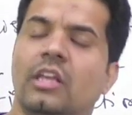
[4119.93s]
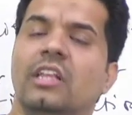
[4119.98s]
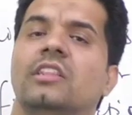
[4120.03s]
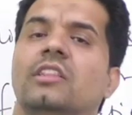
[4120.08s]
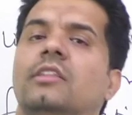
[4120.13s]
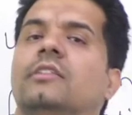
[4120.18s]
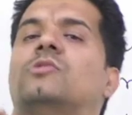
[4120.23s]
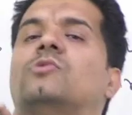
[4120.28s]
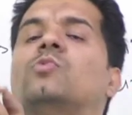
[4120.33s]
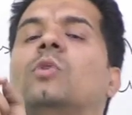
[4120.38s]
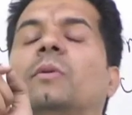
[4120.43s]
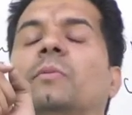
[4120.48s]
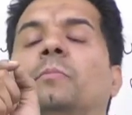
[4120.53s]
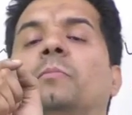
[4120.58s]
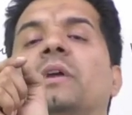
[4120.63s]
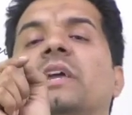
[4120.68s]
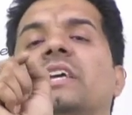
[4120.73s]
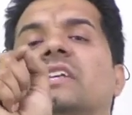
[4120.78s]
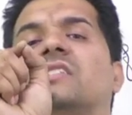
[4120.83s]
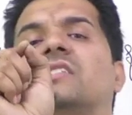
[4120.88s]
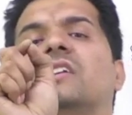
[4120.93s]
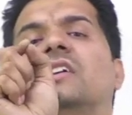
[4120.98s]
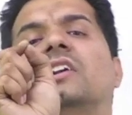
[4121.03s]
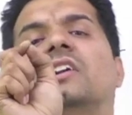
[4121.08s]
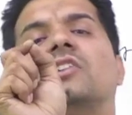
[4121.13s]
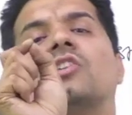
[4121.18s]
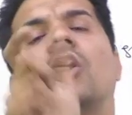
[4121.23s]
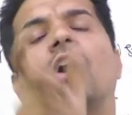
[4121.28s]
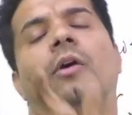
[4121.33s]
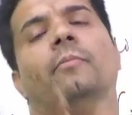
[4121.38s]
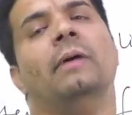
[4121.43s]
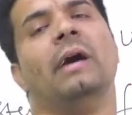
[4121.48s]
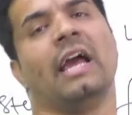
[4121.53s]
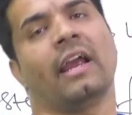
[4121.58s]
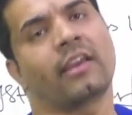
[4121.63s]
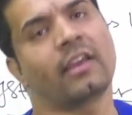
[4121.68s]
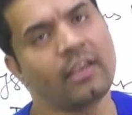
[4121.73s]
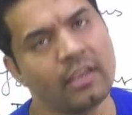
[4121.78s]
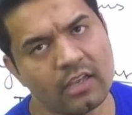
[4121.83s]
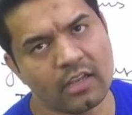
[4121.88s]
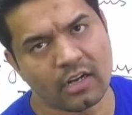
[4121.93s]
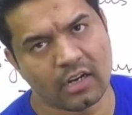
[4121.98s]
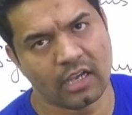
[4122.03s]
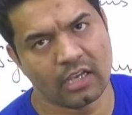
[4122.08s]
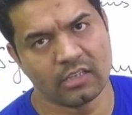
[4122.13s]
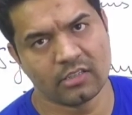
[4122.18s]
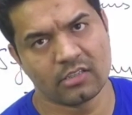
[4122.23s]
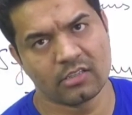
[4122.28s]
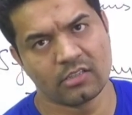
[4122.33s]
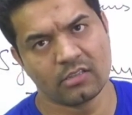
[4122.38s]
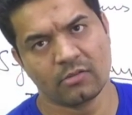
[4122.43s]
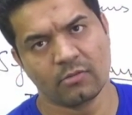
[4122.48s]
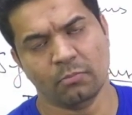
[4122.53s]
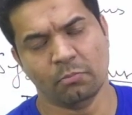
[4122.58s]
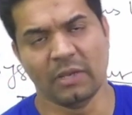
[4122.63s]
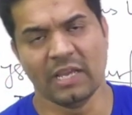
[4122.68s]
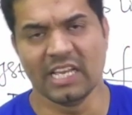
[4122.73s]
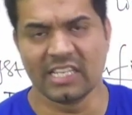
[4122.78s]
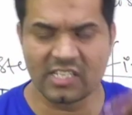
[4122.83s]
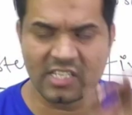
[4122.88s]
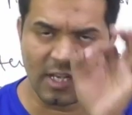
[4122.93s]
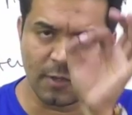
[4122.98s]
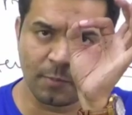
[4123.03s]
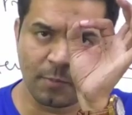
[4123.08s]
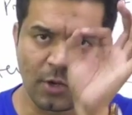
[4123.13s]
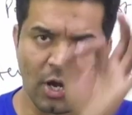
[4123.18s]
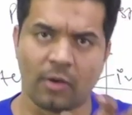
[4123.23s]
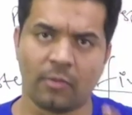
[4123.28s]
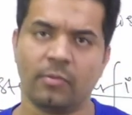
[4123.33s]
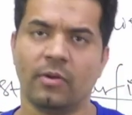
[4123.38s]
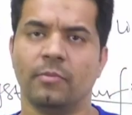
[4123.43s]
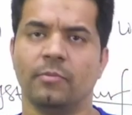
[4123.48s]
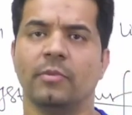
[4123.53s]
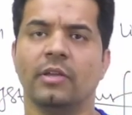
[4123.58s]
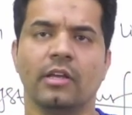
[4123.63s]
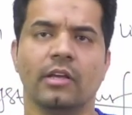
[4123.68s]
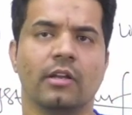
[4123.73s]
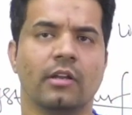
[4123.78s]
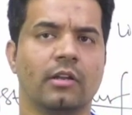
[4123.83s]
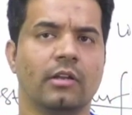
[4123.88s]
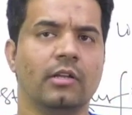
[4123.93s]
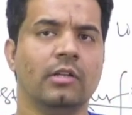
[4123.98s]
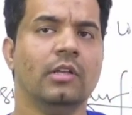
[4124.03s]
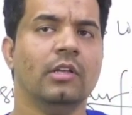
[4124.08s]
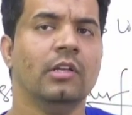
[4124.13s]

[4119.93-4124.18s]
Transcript: in this one, major drawback here guys, major problem here,